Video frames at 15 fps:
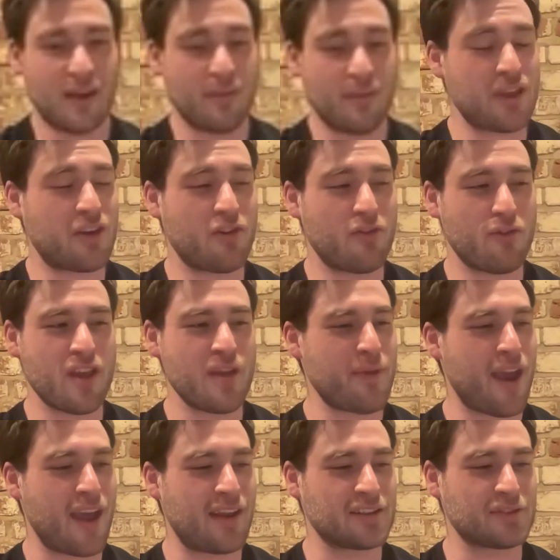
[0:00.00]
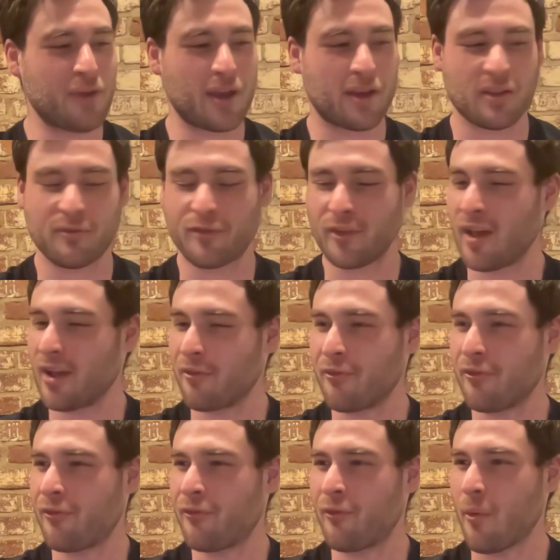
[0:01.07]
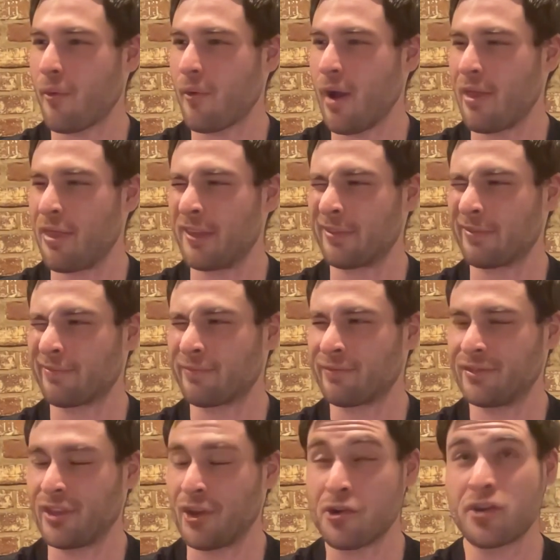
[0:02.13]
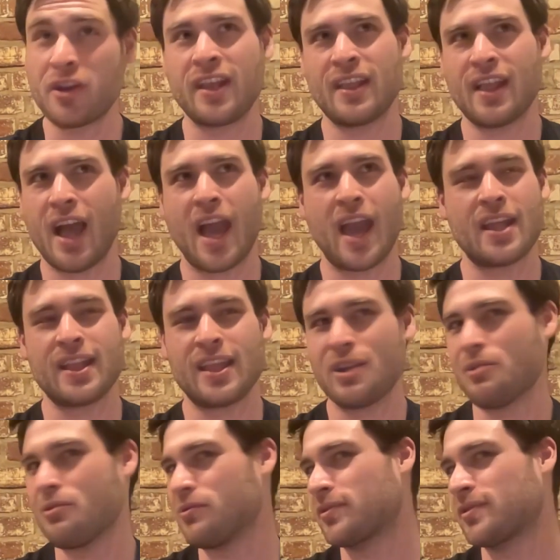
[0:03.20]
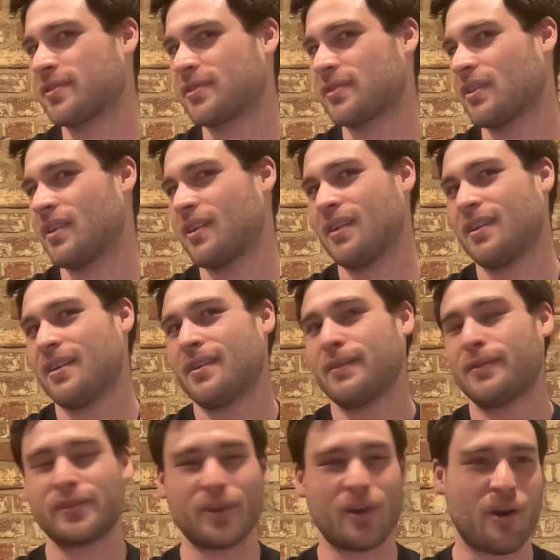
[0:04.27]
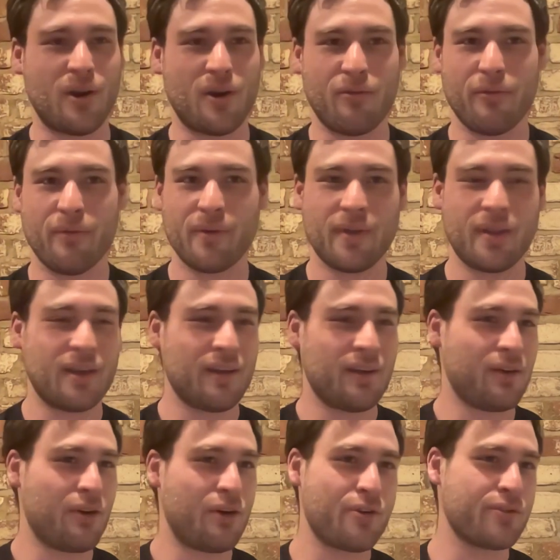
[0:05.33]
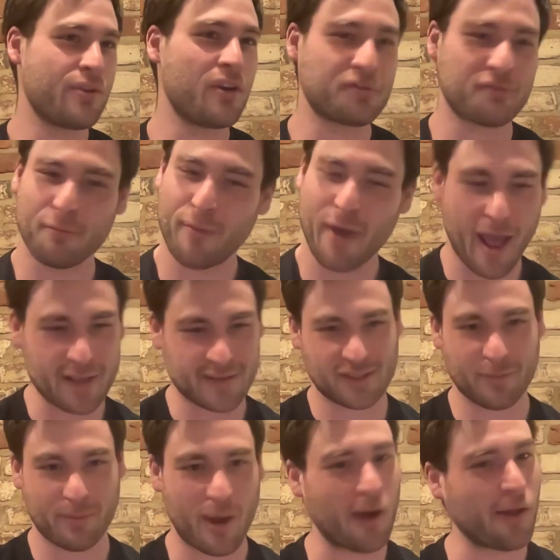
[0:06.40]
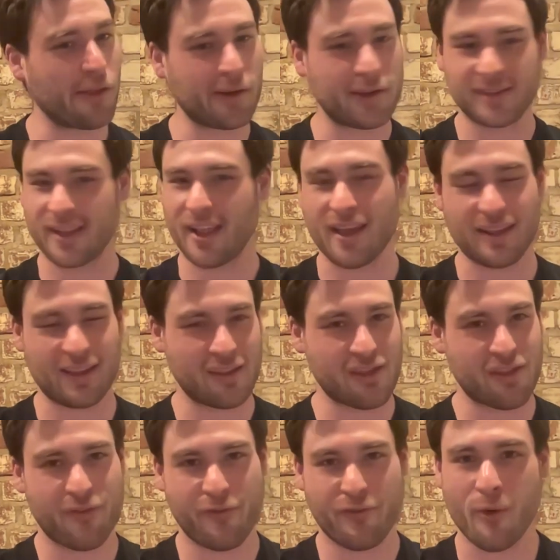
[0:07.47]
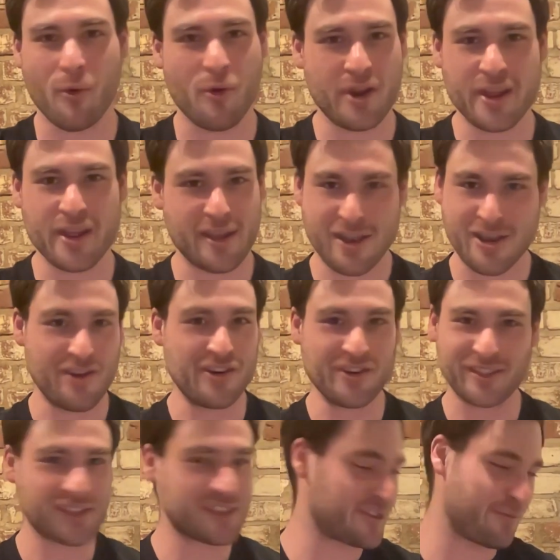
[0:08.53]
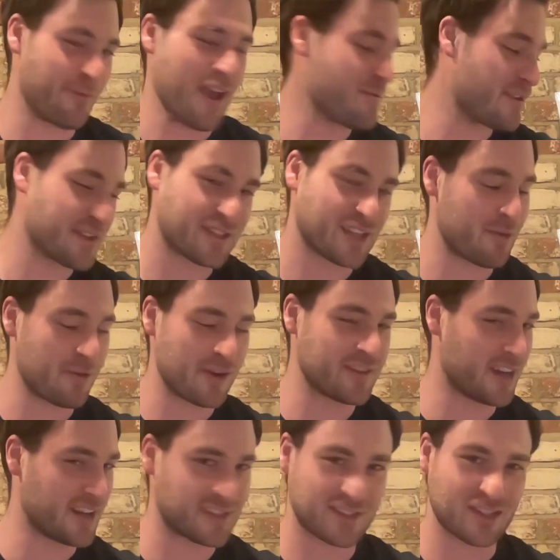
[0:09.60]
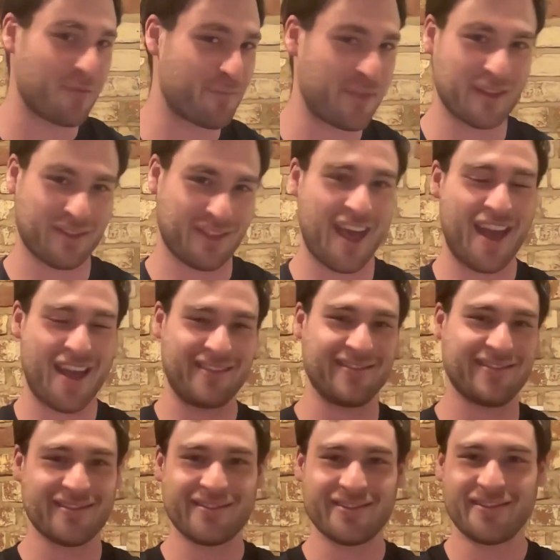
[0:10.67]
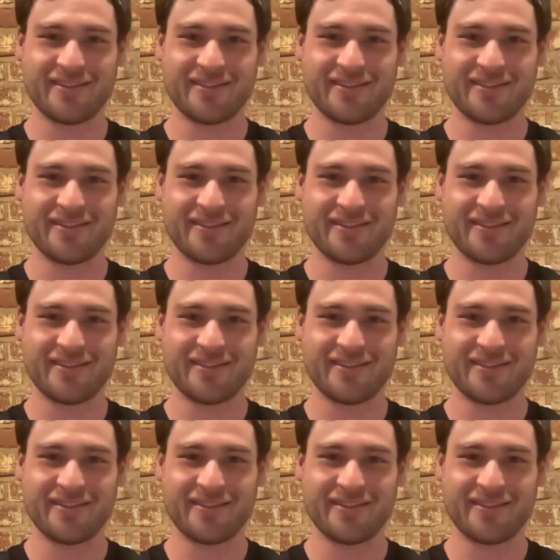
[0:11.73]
mean, Kareem had his record for like 39 years. So who knows what basketball looks like in 40 years? Maybe someone does something then.